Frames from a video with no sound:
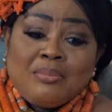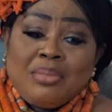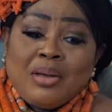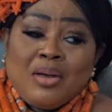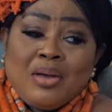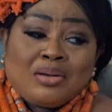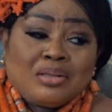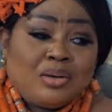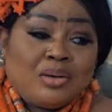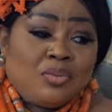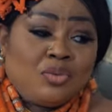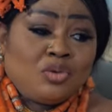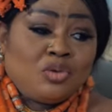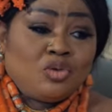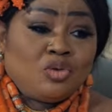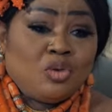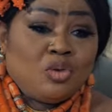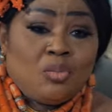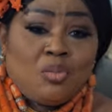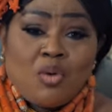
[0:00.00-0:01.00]
Because I want
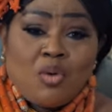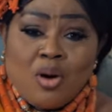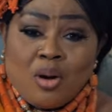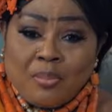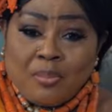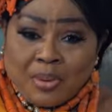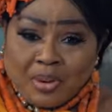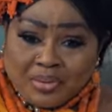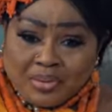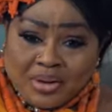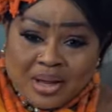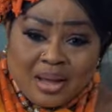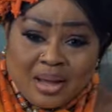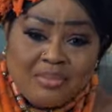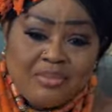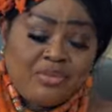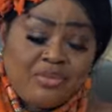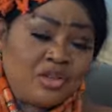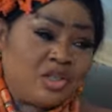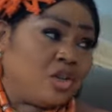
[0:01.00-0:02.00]
to know more about her
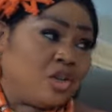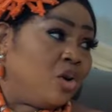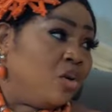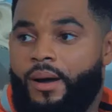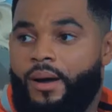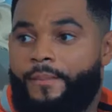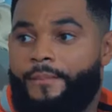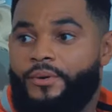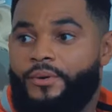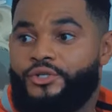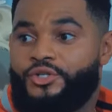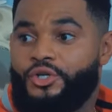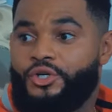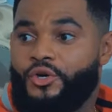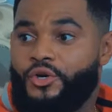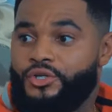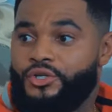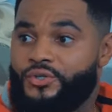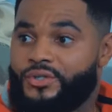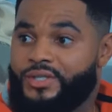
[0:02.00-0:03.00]
before she comes here. But
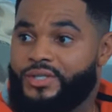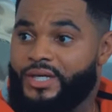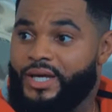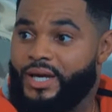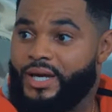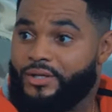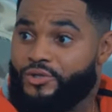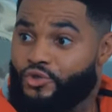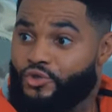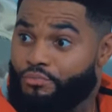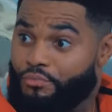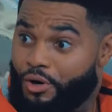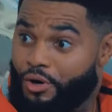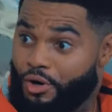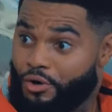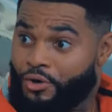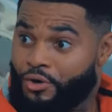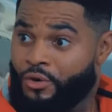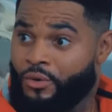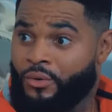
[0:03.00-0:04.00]
you're going to see her
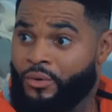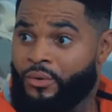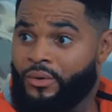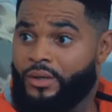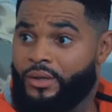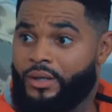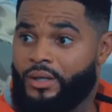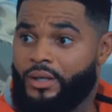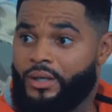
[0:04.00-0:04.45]
tomorrow.